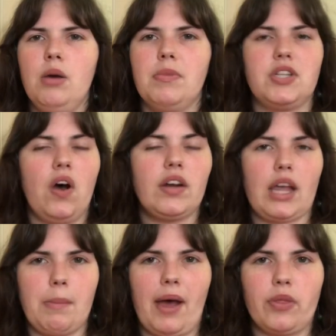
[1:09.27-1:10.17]
But
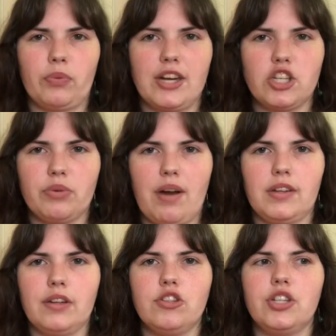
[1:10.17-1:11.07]
talking about the Russian
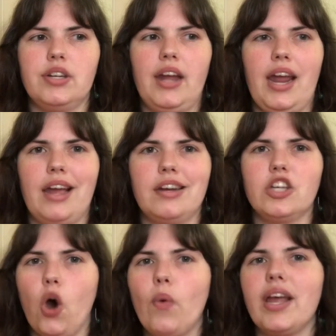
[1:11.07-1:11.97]
Revolution and
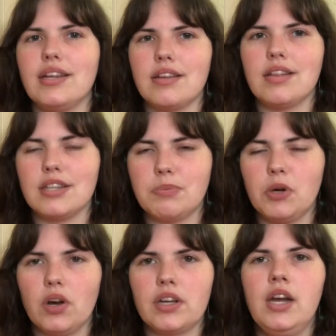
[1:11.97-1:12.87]
going into this
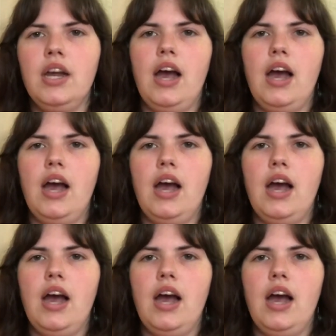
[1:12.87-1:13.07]
book,